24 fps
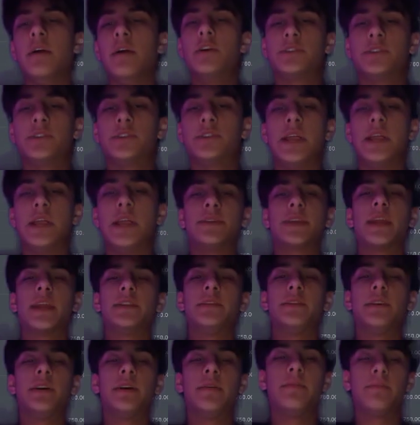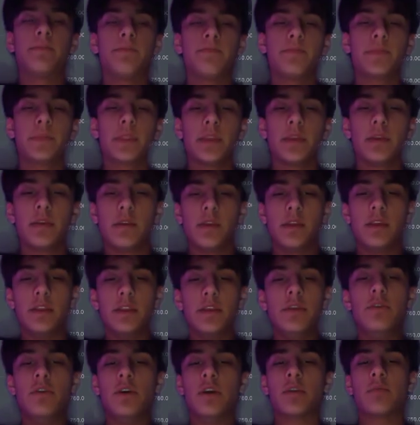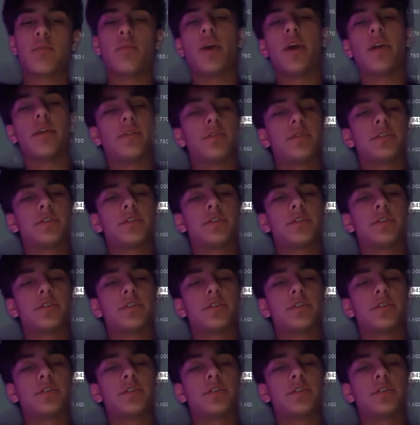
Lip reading: So now let's get to the New York model.